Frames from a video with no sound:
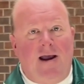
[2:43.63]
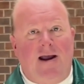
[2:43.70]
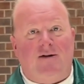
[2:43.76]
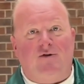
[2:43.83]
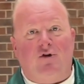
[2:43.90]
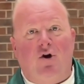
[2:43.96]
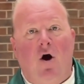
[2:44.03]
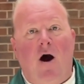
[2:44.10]

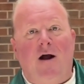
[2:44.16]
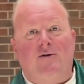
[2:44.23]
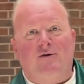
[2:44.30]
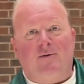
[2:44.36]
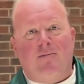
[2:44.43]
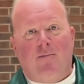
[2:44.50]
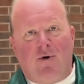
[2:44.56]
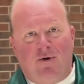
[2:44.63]
It's
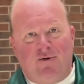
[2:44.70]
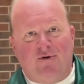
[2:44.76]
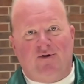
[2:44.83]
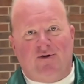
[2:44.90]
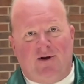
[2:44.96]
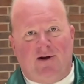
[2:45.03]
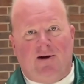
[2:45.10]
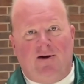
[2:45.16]
God's
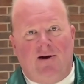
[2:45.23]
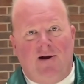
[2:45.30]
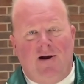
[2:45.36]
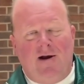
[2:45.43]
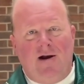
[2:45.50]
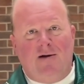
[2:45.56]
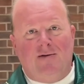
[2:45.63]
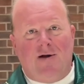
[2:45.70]
mercy
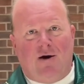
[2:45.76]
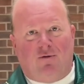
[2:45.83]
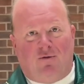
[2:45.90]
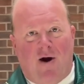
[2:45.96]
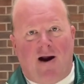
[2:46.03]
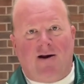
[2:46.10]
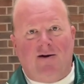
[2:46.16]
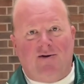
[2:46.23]
that
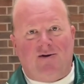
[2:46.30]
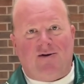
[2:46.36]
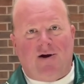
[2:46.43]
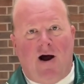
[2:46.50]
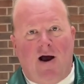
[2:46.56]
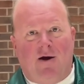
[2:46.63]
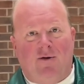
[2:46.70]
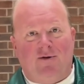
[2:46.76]

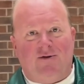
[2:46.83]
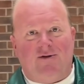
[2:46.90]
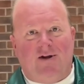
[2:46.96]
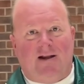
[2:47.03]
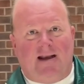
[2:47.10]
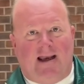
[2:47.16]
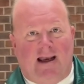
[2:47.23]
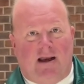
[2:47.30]
reconciles
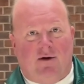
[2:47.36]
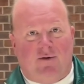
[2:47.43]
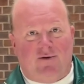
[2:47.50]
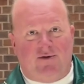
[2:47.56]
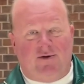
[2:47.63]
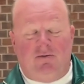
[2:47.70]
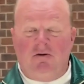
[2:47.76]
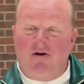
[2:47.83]
and
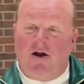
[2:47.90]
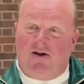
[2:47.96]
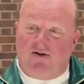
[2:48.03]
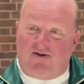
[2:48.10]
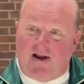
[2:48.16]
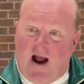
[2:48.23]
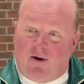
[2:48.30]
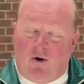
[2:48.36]
heals in a
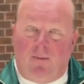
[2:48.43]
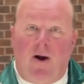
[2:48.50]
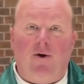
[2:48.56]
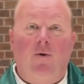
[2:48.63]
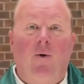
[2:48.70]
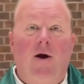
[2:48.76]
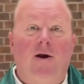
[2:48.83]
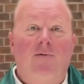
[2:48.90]

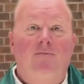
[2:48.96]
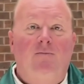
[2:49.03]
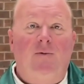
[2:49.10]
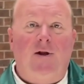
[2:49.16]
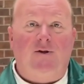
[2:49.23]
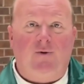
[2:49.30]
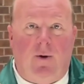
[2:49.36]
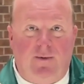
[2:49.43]
sacramental way.
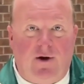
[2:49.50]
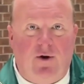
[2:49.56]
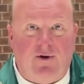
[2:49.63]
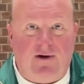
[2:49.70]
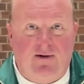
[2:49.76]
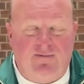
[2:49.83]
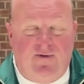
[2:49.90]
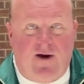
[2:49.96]
That's why we go
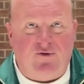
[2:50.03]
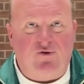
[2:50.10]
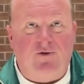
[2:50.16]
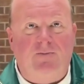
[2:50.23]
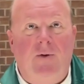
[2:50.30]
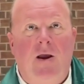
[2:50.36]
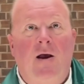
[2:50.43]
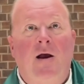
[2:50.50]
to
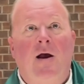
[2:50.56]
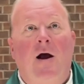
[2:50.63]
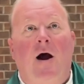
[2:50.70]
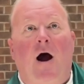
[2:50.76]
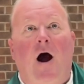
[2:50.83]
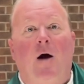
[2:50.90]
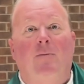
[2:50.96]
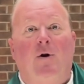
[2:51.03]
confession,
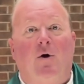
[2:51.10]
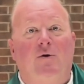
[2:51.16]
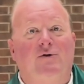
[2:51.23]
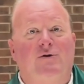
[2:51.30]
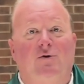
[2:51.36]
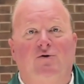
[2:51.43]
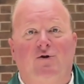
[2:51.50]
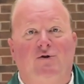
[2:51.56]
but
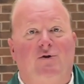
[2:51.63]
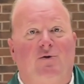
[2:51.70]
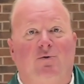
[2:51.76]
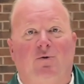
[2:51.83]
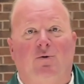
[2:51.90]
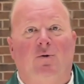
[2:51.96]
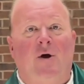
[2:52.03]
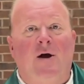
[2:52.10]
also just
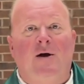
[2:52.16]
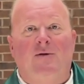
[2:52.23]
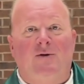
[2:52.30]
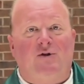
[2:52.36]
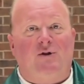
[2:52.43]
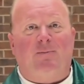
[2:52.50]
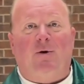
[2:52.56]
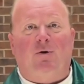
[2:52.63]
through the
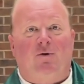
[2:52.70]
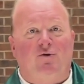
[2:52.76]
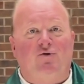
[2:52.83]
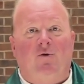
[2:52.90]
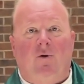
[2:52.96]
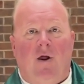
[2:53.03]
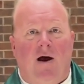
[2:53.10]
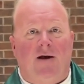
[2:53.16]

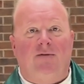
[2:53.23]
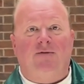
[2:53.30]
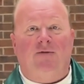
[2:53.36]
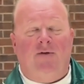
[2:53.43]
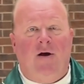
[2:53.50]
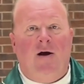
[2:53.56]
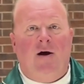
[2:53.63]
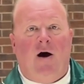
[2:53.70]
spiritual
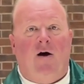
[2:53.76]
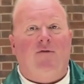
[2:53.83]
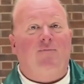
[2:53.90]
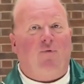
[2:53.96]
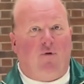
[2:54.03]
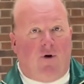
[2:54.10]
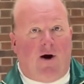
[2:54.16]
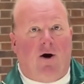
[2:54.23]
life of
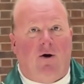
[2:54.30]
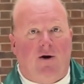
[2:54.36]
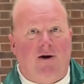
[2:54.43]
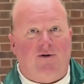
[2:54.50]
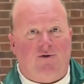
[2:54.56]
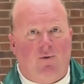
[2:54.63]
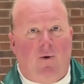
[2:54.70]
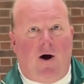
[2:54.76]
prayer
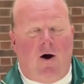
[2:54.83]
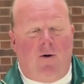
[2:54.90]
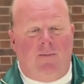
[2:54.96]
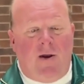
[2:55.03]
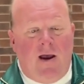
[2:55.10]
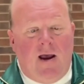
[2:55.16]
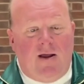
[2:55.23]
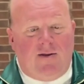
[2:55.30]
as
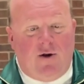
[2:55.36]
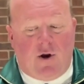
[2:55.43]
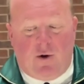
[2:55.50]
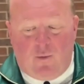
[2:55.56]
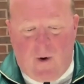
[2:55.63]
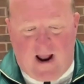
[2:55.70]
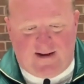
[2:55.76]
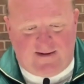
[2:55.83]
well. Then
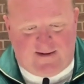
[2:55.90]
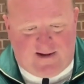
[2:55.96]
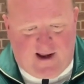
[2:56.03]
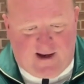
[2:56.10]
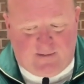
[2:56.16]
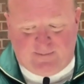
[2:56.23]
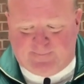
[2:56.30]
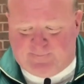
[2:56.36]
on
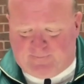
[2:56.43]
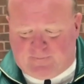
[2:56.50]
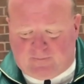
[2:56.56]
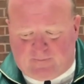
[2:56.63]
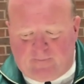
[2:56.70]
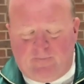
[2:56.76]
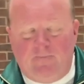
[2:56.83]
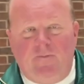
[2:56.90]
Wednesday,
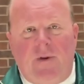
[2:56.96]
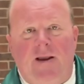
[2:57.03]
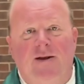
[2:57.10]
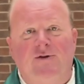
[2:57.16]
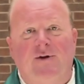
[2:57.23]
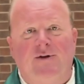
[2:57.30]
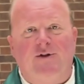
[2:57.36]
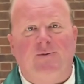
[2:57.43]

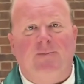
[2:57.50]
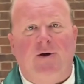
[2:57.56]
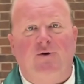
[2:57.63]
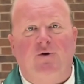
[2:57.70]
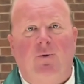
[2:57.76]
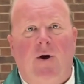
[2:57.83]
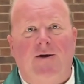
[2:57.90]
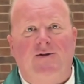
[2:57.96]
he's going to
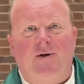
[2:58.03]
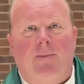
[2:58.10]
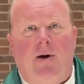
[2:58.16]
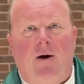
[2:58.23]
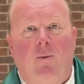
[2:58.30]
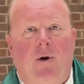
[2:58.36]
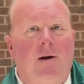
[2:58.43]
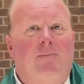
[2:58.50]
speak to us
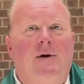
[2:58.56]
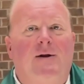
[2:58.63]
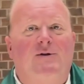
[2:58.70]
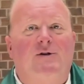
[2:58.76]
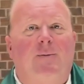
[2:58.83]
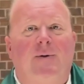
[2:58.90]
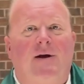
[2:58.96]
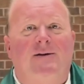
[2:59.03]
about what it
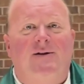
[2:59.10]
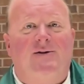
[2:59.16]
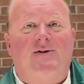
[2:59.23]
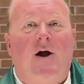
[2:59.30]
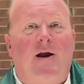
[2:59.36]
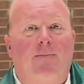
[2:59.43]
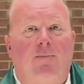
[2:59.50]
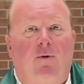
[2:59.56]
means to be a
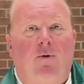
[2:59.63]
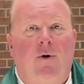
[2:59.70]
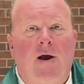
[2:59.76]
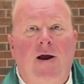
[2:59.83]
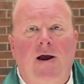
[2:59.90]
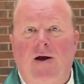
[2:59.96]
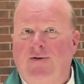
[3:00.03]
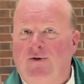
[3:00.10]
disciple
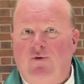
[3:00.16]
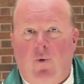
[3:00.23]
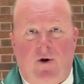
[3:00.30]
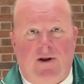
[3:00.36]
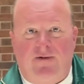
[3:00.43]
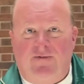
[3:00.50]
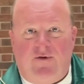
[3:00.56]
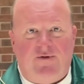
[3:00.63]
in the
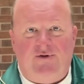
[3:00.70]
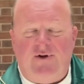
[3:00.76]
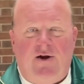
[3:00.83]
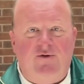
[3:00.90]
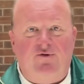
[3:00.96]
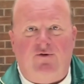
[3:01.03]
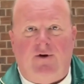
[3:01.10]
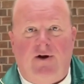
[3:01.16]
21st
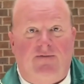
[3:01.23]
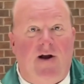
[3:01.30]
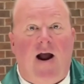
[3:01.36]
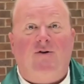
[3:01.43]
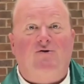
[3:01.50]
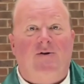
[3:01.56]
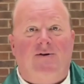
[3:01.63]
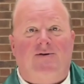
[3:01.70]
century,
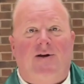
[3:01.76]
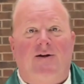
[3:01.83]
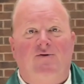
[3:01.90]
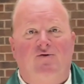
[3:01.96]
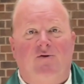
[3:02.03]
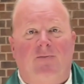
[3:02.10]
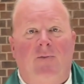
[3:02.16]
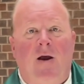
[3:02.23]

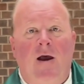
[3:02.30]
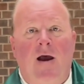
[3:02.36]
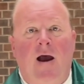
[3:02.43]
evangelization.